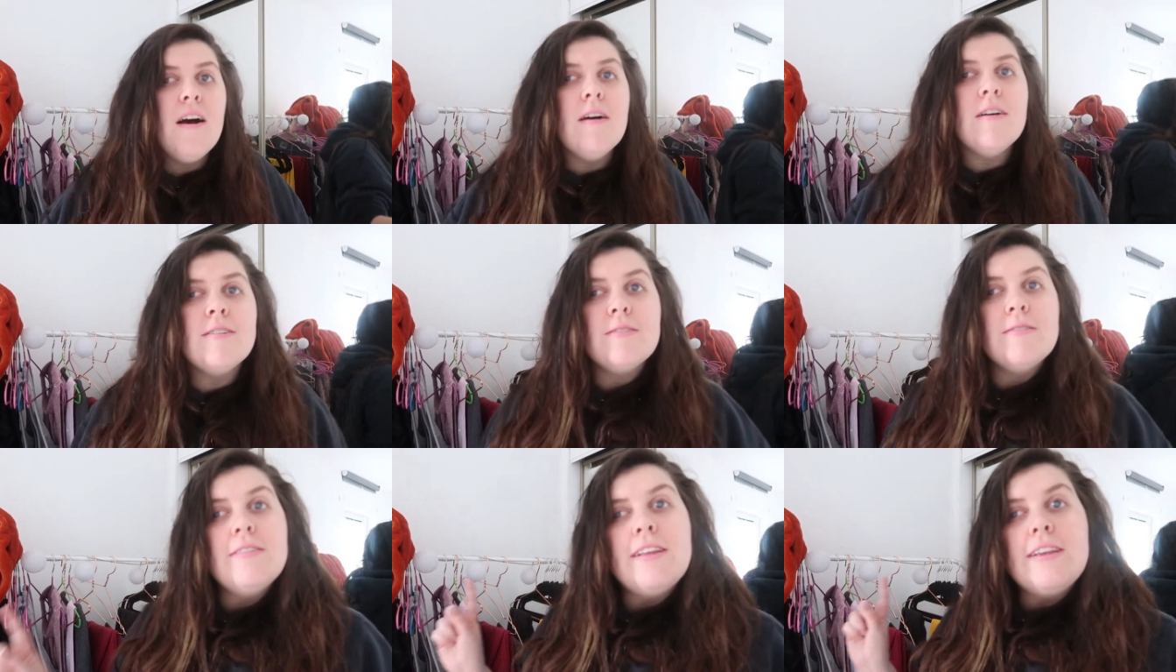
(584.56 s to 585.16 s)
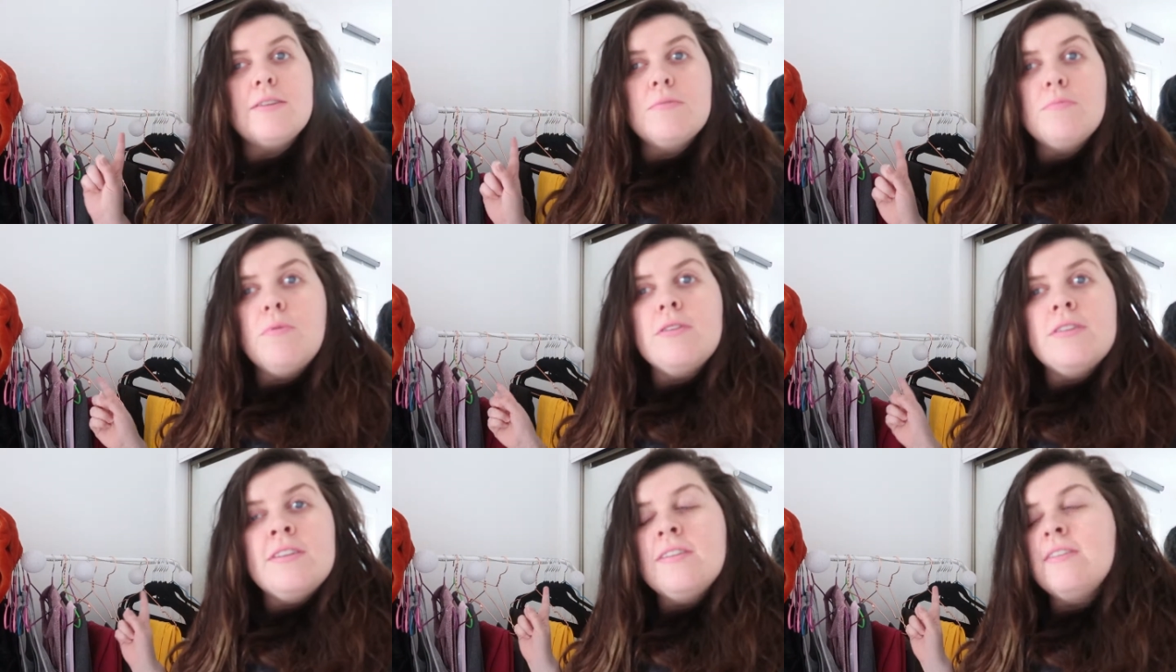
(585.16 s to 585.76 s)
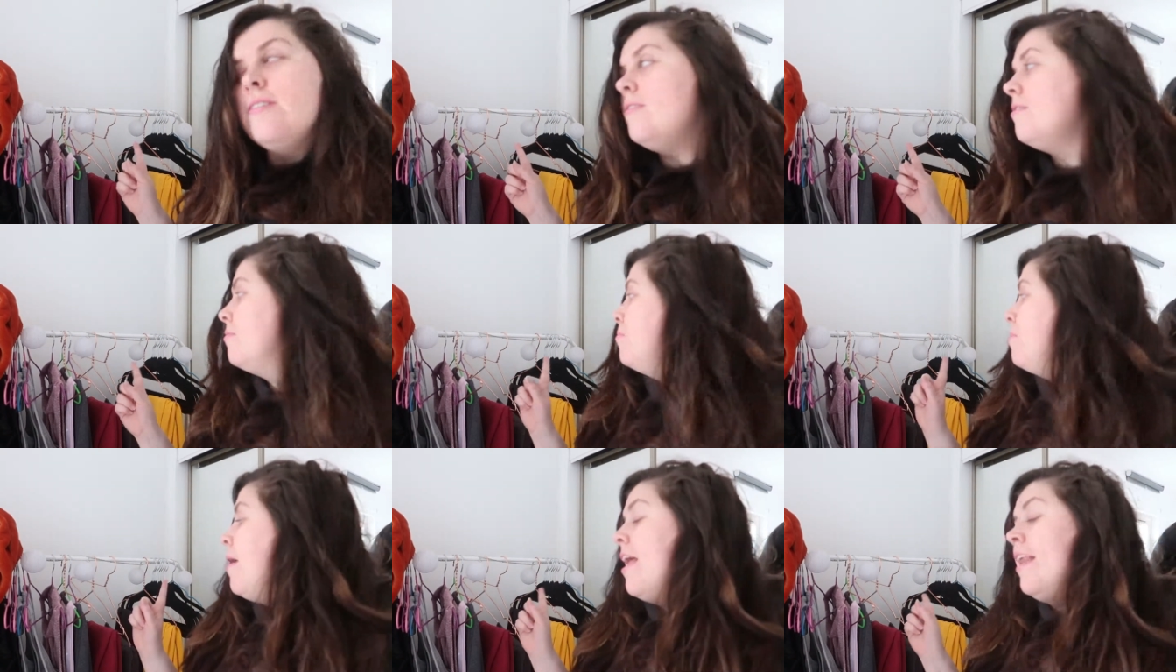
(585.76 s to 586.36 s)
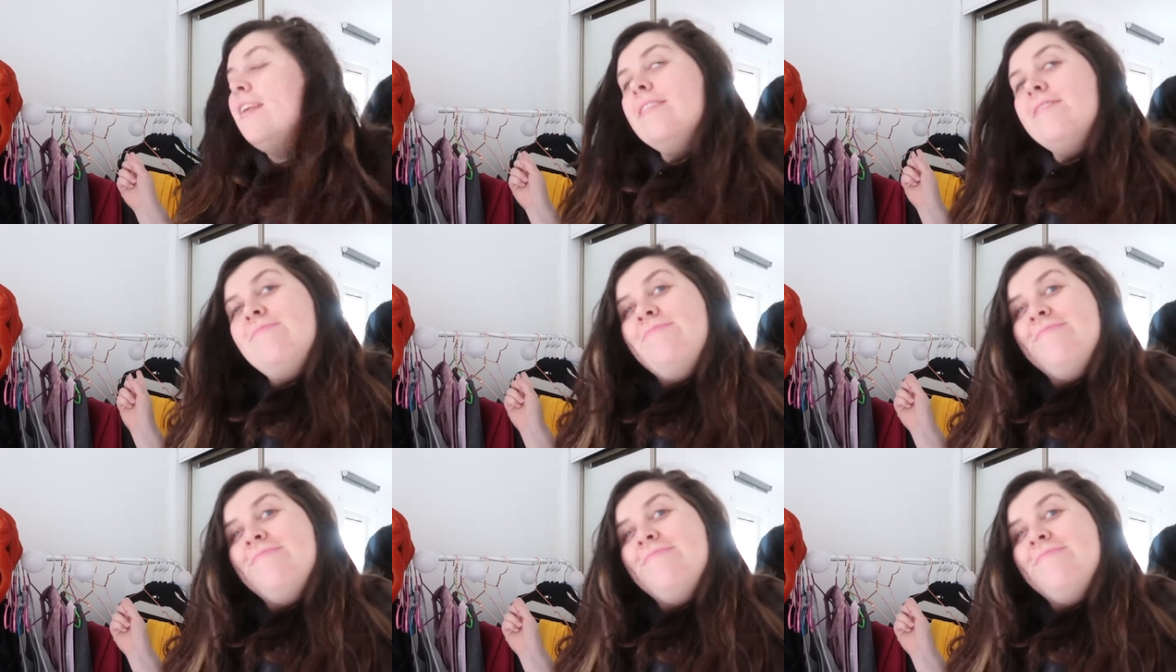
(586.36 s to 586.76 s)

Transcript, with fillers: also, this wasn't meant.